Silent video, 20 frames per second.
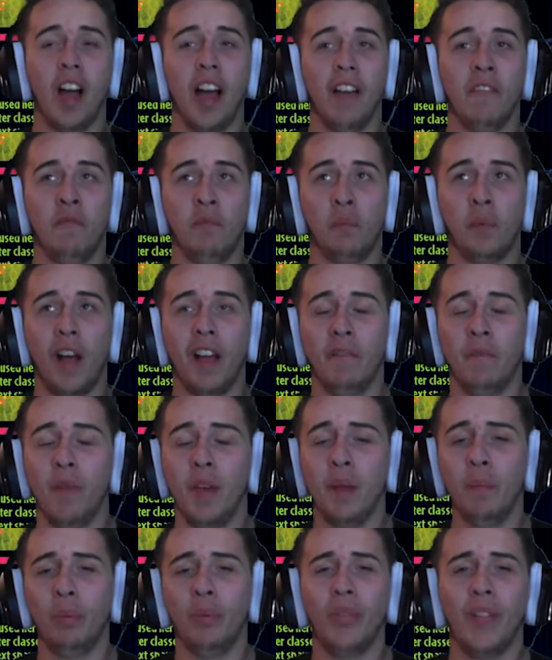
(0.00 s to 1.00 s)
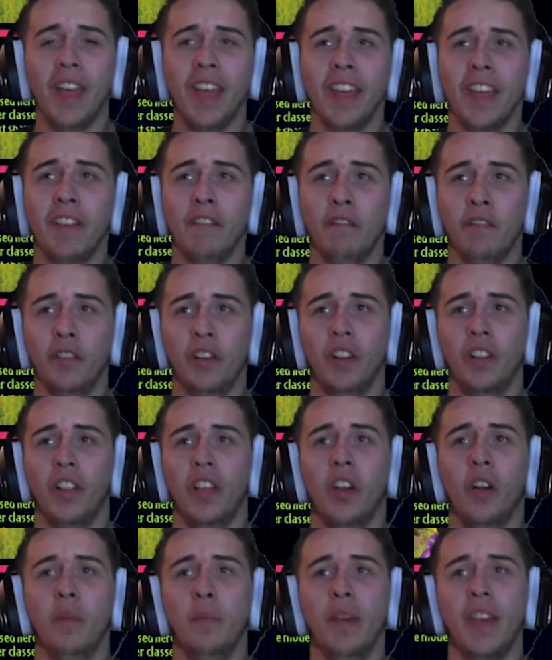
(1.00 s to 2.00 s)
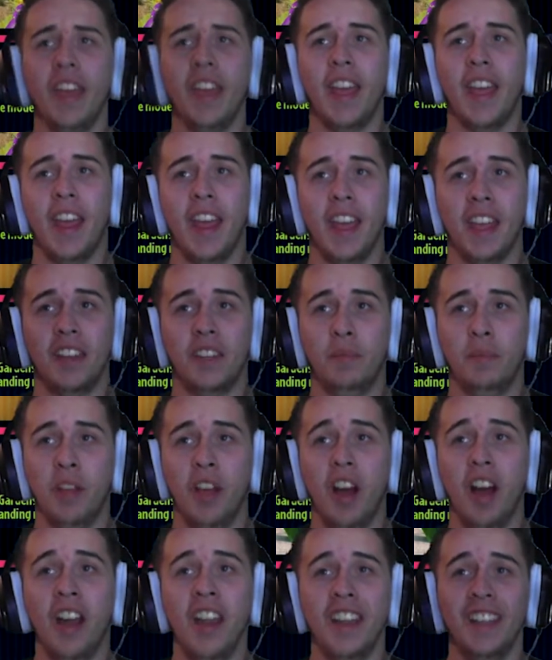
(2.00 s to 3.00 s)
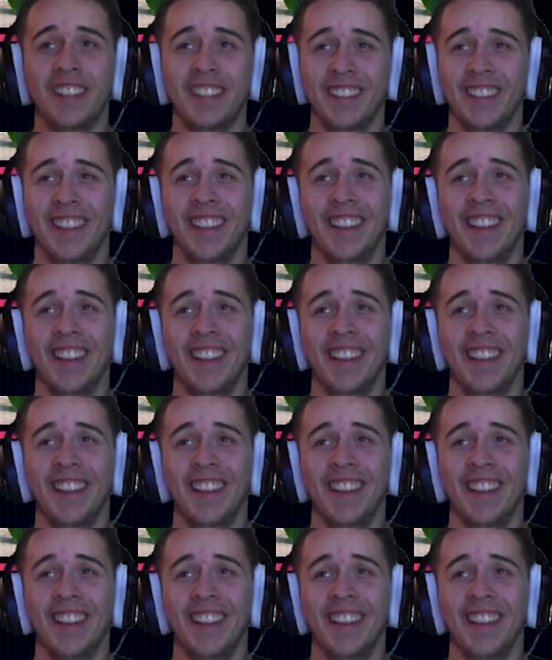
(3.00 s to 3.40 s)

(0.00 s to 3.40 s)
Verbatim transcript: I've, I've been playing it for a little bit, and to be honest,